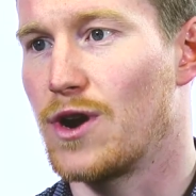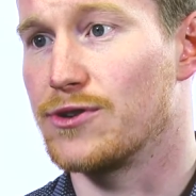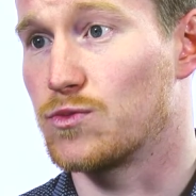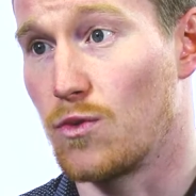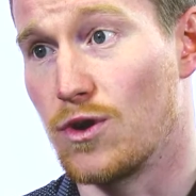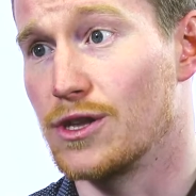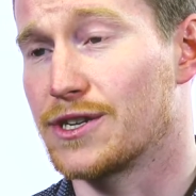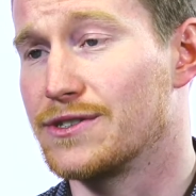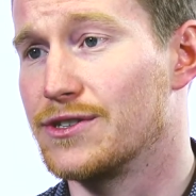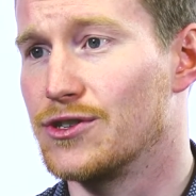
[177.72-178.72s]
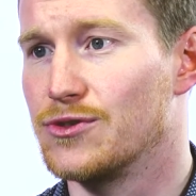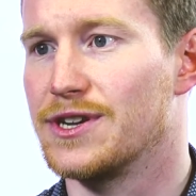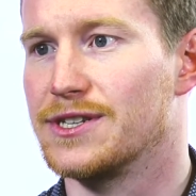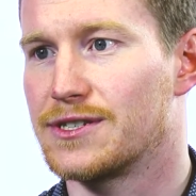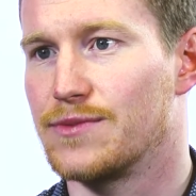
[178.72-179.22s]
whereas what we're looking to do
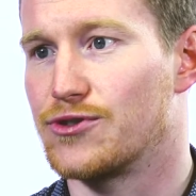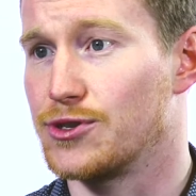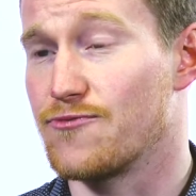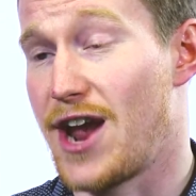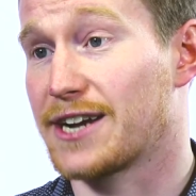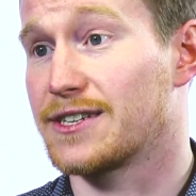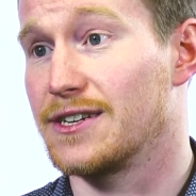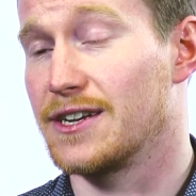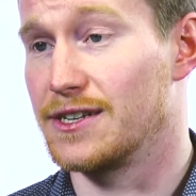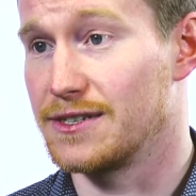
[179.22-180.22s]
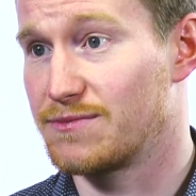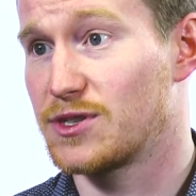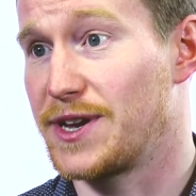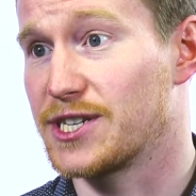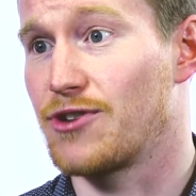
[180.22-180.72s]
is to produce a reactor and a
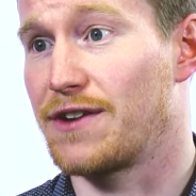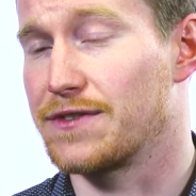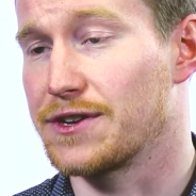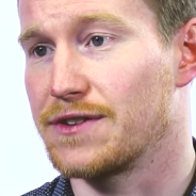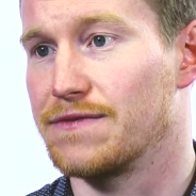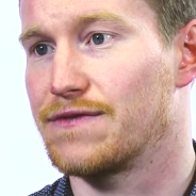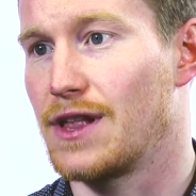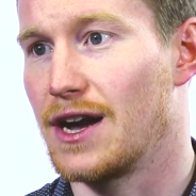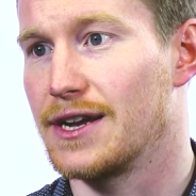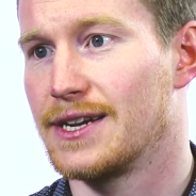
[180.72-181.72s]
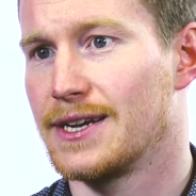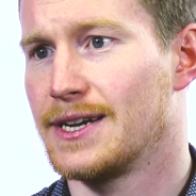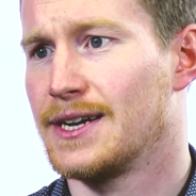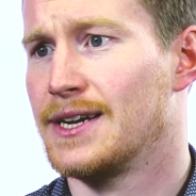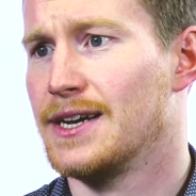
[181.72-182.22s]
spacecraft that can fly
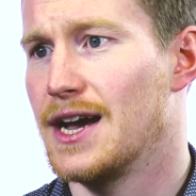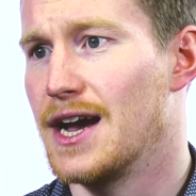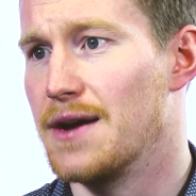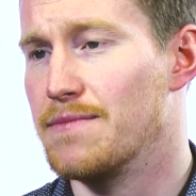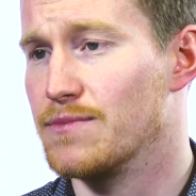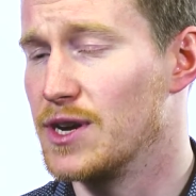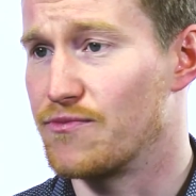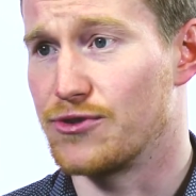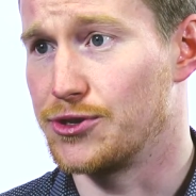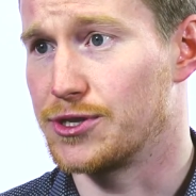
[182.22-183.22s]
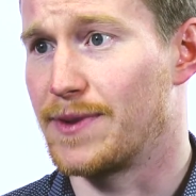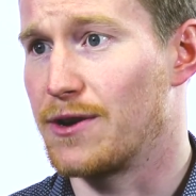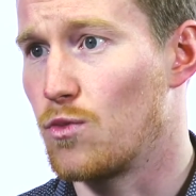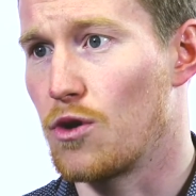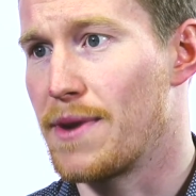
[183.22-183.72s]
and produce about 1